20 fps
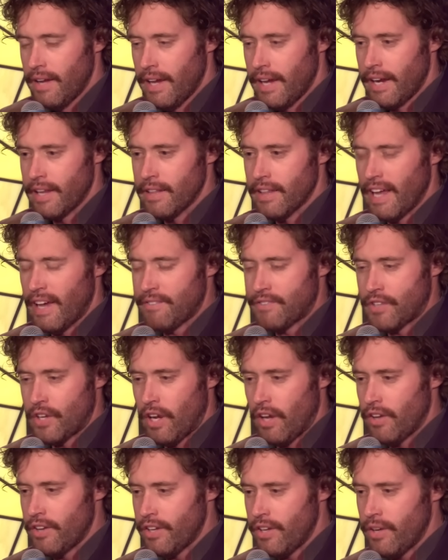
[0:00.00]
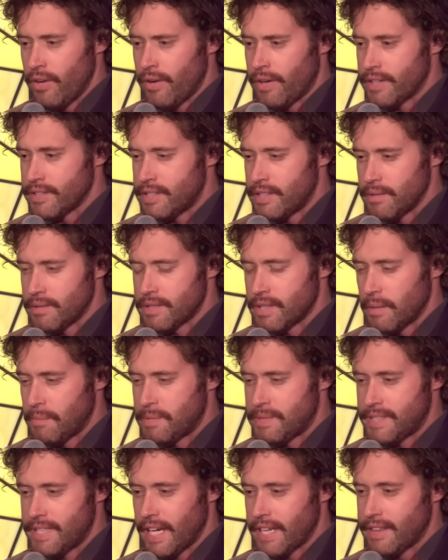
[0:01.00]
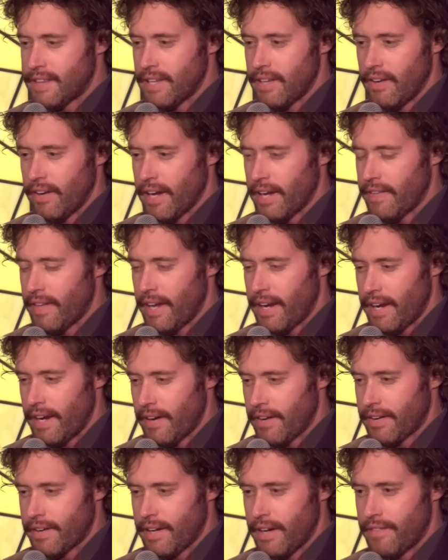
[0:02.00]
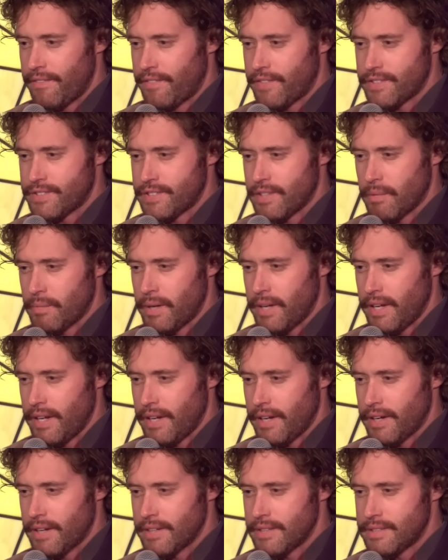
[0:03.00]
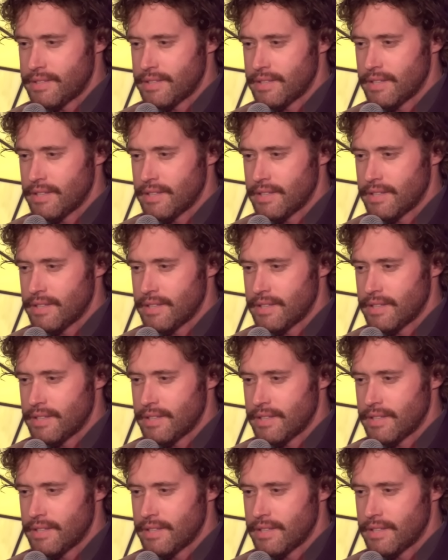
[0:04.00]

And he left it all to you because he was upset that you had that haircut for so many years.